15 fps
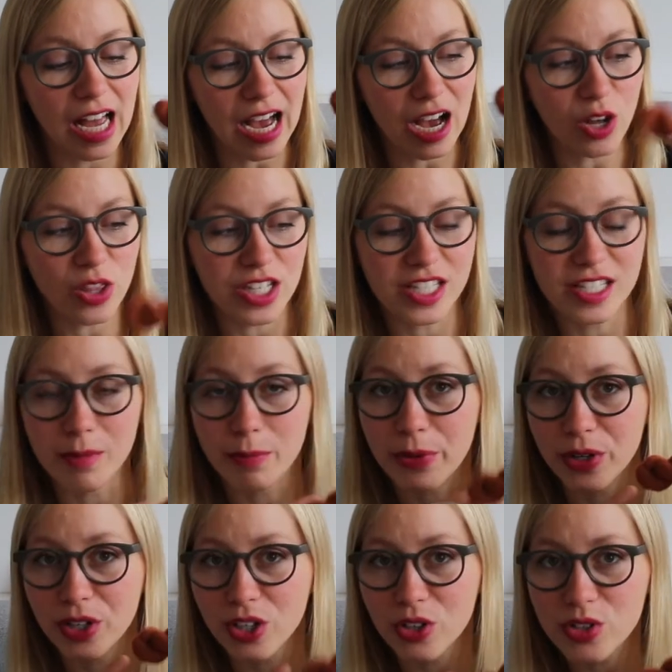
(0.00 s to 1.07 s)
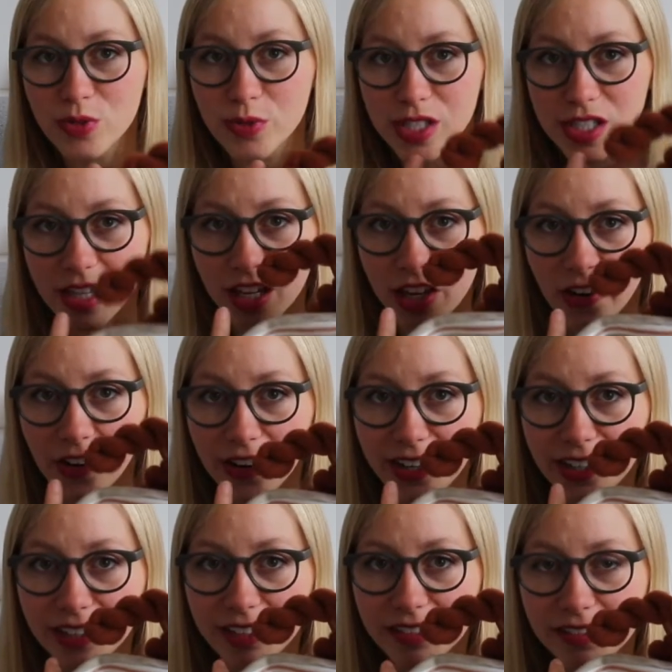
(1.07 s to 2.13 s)
How the zipper goes with the
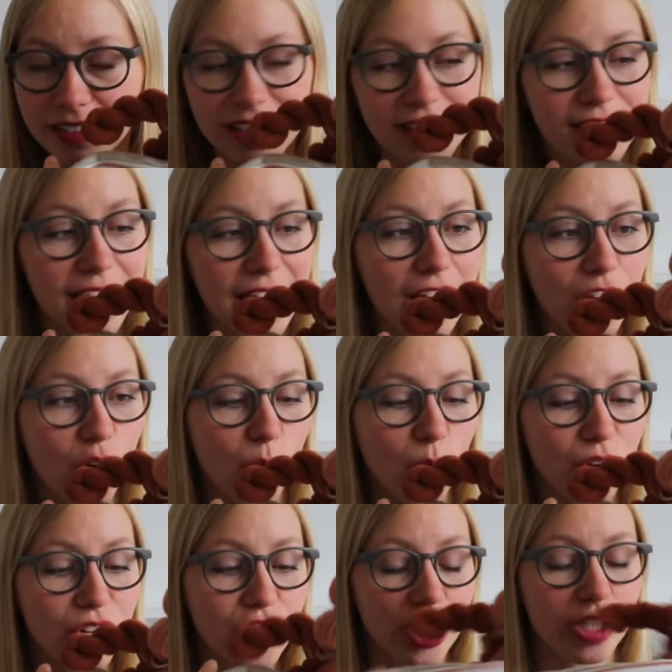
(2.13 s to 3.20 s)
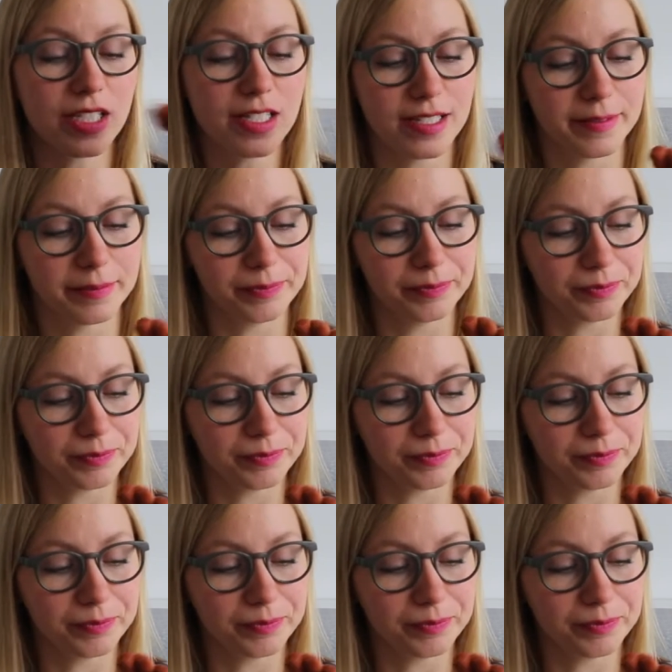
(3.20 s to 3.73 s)
yarn. Isn't that gorgeous?